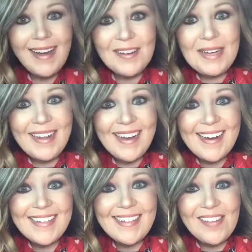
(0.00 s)
Okay
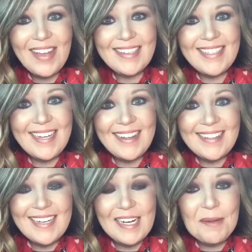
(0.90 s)
guys, so that's it.
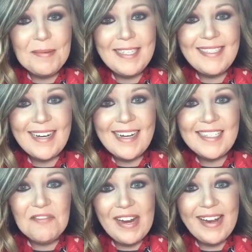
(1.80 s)
That's going to complete
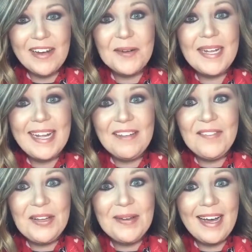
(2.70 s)
today's video. If
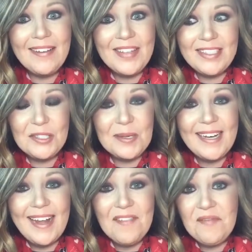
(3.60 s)
you have enjoyed
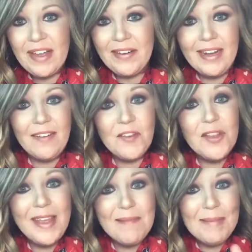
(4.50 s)
it and found it helpful,
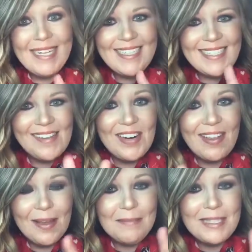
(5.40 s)
then please give it a
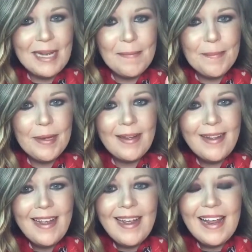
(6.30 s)
thumbs up.
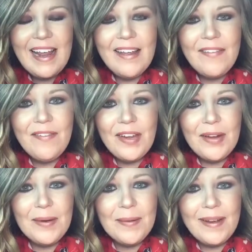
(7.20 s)
If
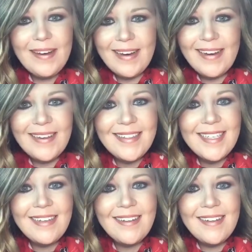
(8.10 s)
you
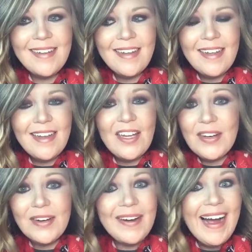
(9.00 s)
didn't,
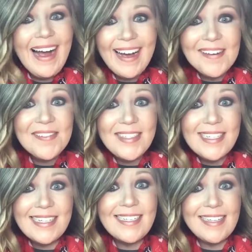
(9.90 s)
you don't have to
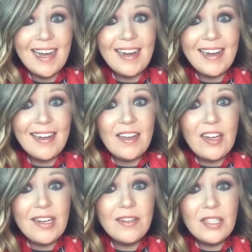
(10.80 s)
dislike it.
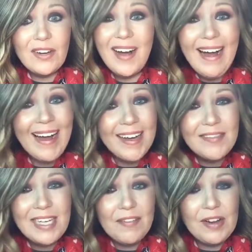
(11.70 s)
You know, you don't
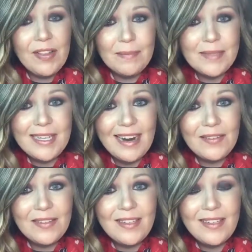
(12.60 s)
have to give it a thumbs
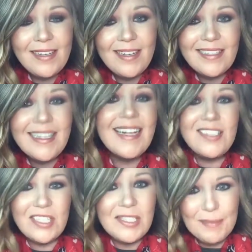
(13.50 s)
down because
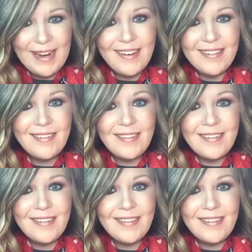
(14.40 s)
that's just mean.